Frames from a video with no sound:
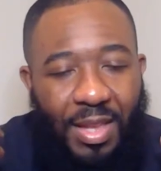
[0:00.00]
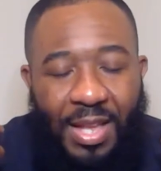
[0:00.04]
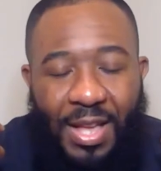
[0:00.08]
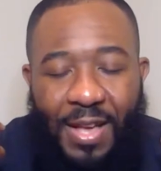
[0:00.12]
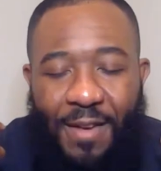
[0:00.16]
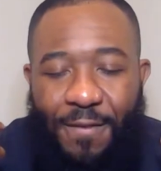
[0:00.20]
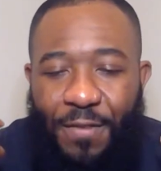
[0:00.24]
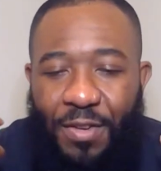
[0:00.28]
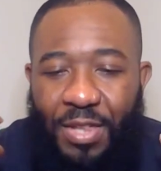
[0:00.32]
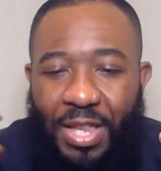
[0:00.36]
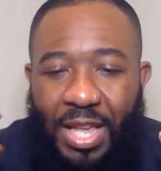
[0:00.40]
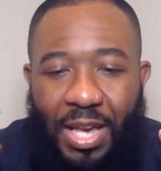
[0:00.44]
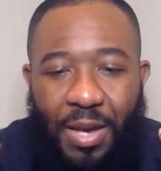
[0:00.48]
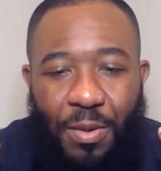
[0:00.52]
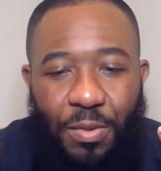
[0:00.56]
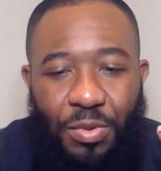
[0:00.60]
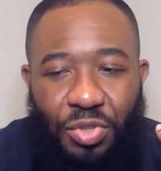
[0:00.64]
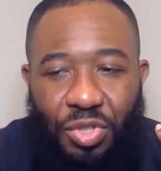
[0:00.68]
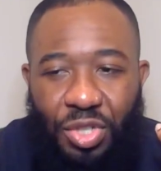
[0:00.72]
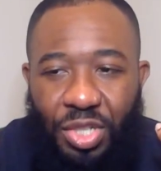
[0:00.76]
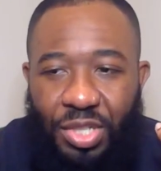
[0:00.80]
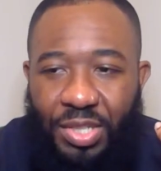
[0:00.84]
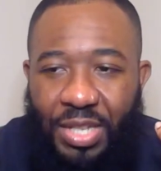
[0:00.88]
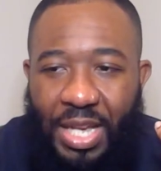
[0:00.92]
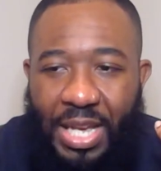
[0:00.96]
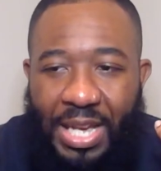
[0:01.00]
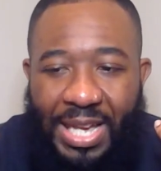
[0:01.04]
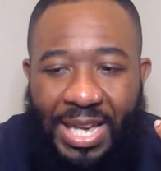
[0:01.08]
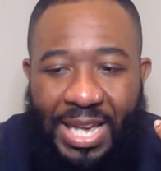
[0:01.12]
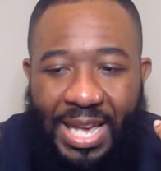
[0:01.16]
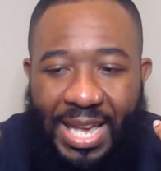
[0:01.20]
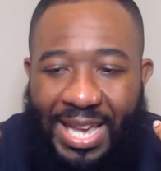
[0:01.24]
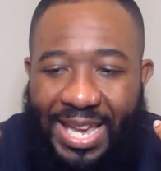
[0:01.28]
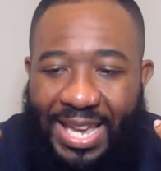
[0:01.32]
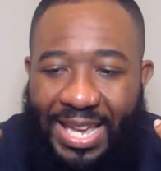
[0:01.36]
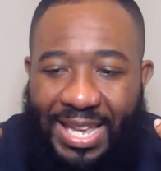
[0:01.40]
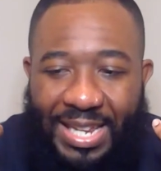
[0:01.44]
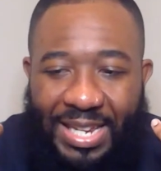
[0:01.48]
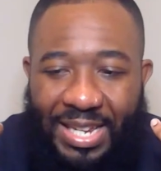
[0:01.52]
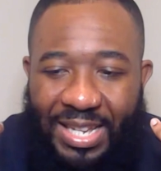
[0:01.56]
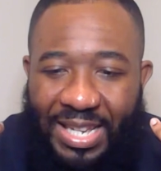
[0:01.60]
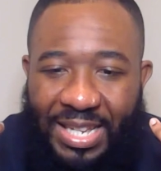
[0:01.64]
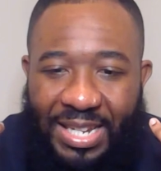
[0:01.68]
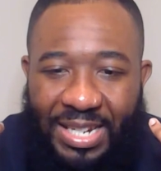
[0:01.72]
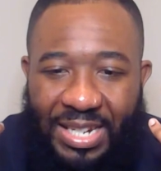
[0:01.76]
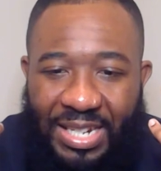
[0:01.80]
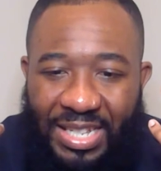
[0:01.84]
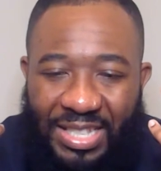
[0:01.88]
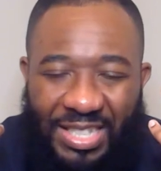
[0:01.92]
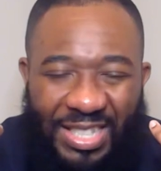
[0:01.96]
I felt like I was just in,
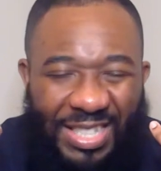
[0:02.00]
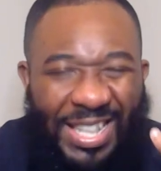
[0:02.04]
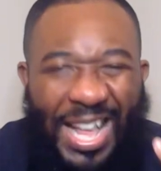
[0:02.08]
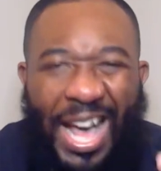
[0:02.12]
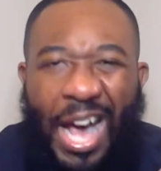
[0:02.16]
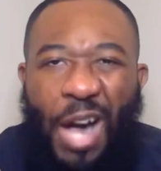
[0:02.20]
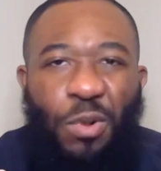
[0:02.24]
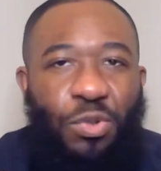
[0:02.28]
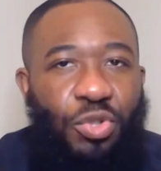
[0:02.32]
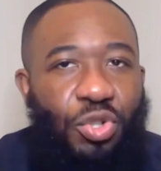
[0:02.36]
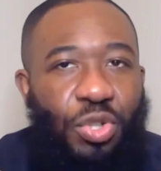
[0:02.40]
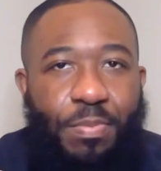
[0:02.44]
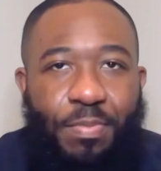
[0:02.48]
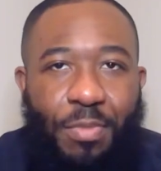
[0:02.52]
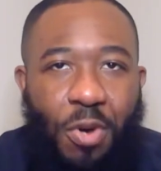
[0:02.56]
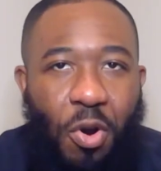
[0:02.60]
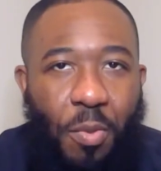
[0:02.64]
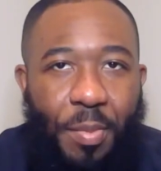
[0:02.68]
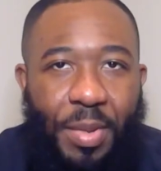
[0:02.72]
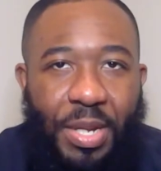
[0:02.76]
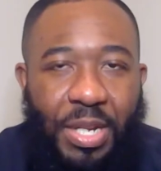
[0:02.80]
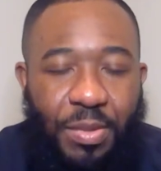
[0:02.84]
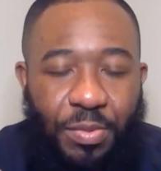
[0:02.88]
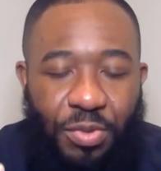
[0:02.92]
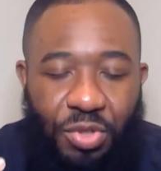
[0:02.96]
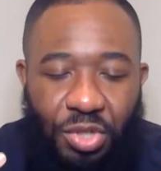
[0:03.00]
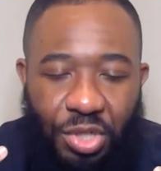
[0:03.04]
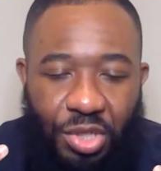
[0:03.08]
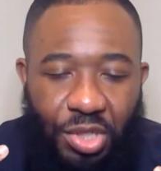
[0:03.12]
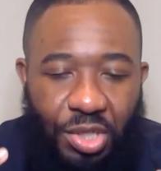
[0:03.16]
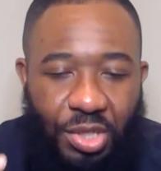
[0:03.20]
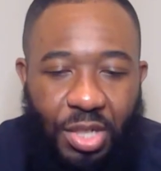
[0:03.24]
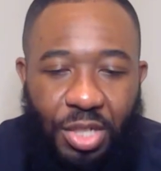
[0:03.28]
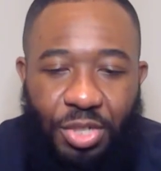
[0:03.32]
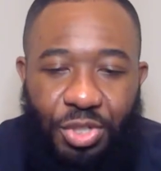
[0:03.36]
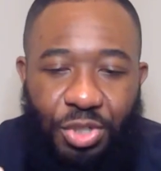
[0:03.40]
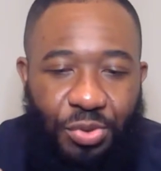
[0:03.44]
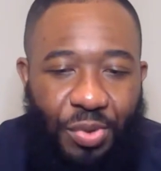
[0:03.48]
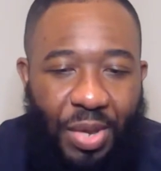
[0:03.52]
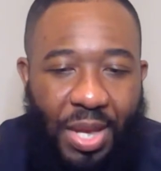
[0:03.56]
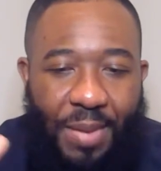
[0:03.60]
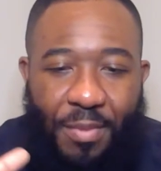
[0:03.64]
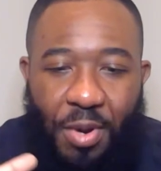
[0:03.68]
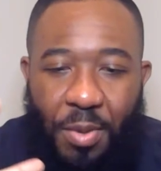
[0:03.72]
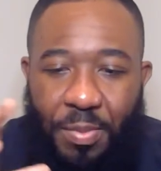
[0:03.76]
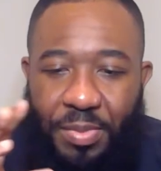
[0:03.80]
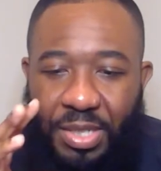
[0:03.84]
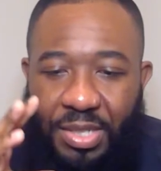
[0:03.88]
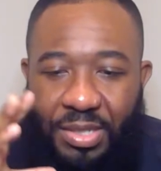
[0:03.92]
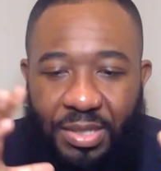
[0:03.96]
in a nostalgia moment. It was just such a great
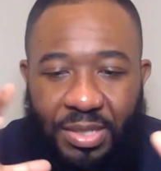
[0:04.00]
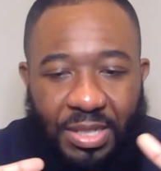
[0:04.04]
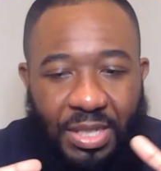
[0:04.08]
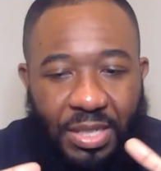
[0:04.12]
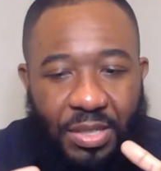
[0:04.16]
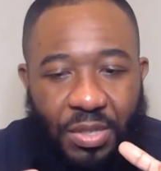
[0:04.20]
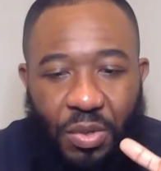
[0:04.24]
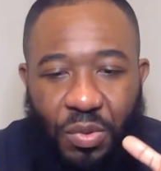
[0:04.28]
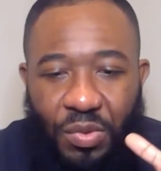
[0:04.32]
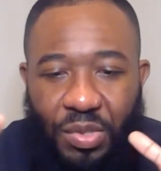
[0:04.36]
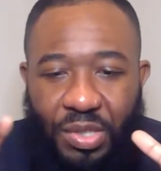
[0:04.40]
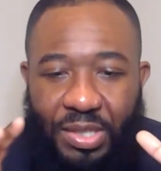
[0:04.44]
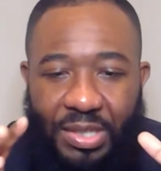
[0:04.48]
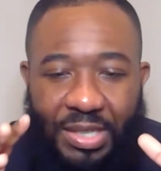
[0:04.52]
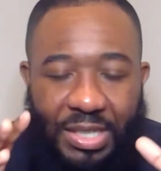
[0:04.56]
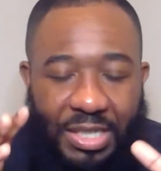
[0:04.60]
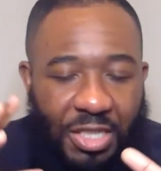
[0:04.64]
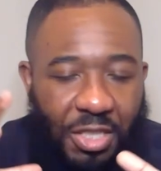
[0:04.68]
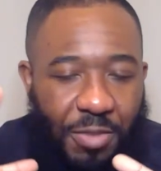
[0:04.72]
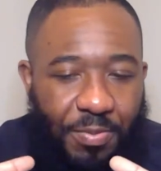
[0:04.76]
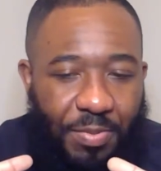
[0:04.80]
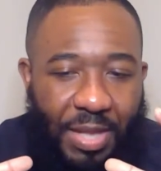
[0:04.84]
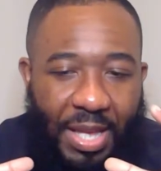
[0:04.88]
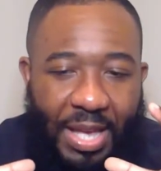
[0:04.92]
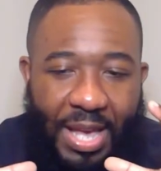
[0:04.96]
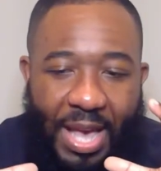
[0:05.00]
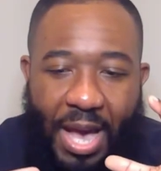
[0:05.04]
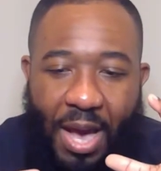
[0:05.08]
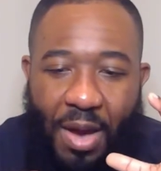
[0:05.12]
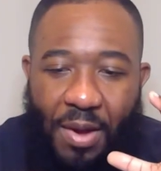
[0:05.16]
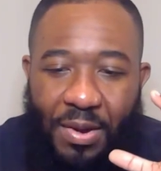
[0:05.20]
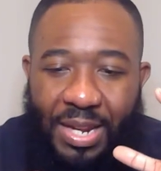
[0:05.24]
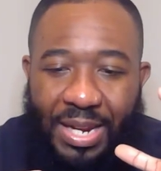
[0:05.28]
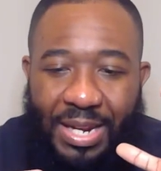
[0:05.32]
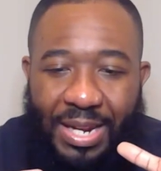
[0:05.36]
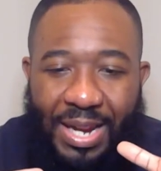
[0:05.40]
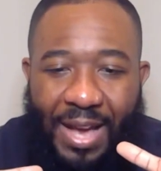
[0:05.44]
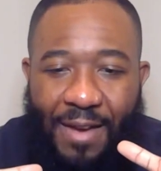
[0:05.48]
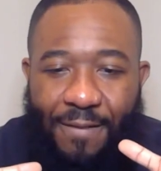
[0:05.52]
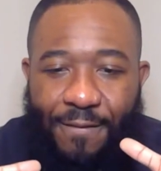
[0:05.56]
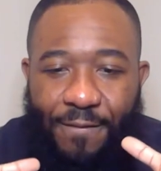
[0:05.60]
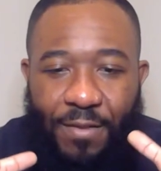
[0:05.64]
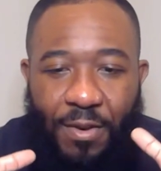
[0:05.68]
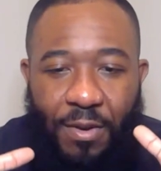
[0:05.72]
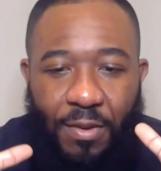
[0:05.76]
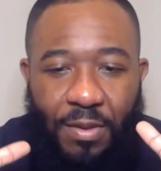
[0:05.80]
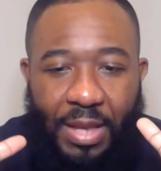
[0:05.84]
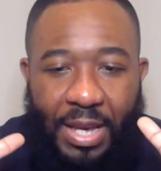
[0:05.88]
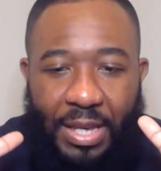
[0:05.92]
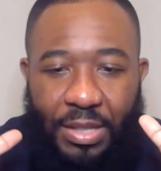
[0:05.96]
moment to see those scenes play out. And I
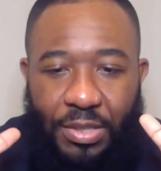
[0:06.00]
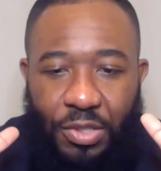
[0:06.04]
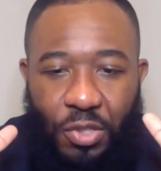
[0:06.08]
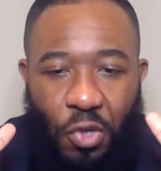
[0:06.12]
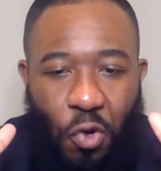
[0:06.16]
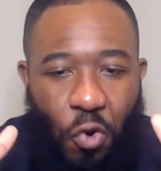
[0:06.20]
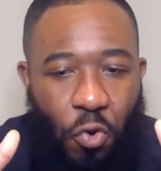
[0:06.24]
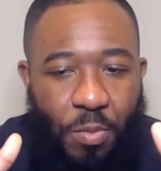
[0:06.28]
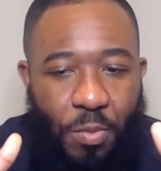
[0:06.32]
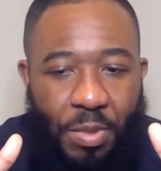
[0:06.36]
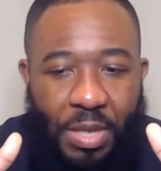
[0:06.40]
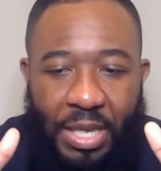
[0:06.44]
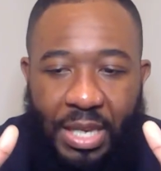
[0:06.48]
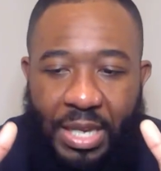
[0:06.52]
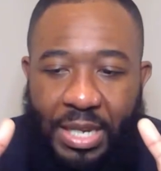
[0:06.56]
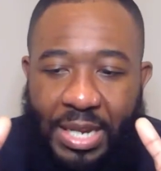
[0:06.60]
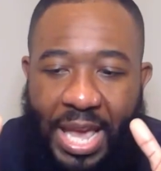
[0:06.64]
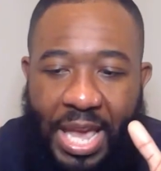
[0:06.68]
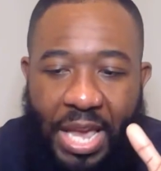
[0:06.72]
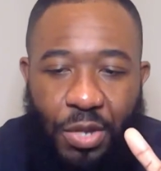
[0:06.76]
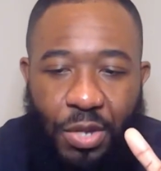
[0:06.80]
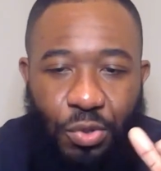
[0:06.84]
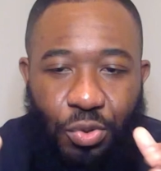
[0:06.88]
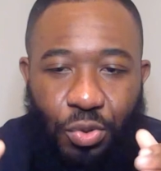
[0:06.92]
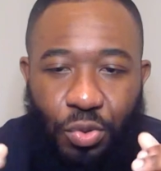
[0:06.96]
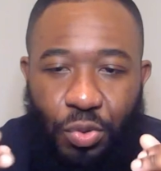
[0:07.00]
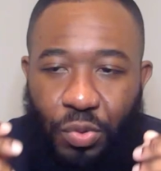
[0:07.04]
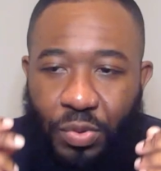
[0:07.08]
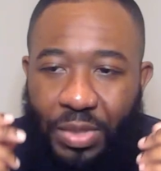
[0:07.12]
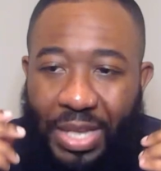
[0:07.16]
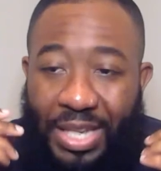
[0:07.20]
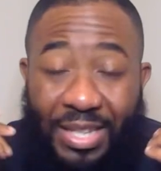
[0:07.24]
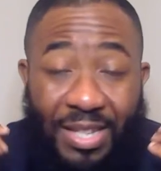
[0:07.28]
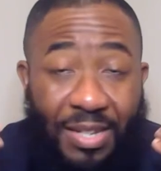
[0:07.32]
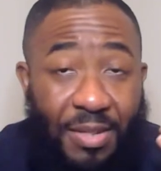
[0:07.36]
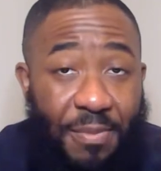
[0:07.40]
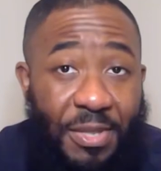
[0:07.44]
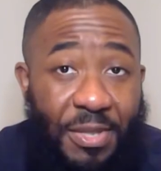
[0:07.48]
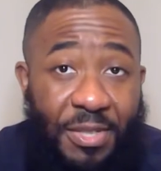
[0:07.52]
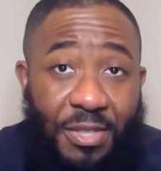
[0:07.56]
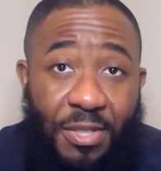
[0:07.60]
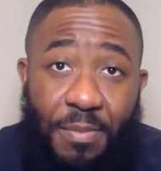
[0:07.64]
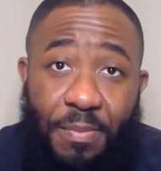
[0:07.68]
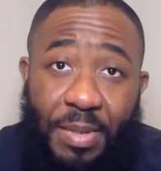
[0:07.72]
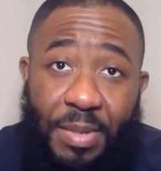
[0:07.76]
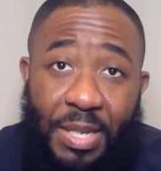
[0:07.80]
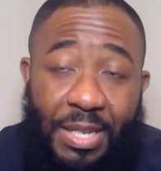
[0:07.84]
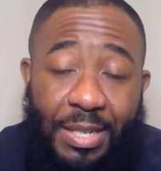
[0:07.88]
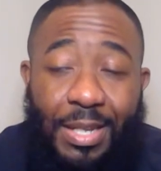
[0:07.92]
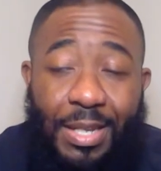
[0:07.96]
felt like Toby and Andrew, they didn't miss a
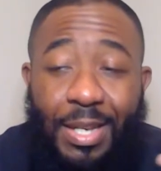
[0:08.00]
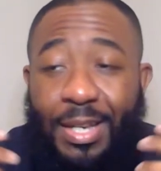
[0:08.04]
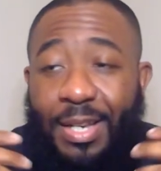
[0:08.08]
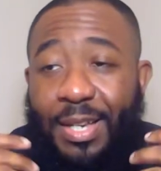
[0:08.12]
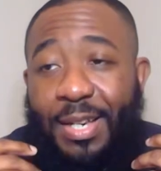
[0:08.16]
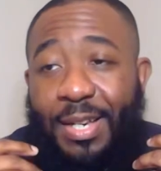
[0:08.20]
beat.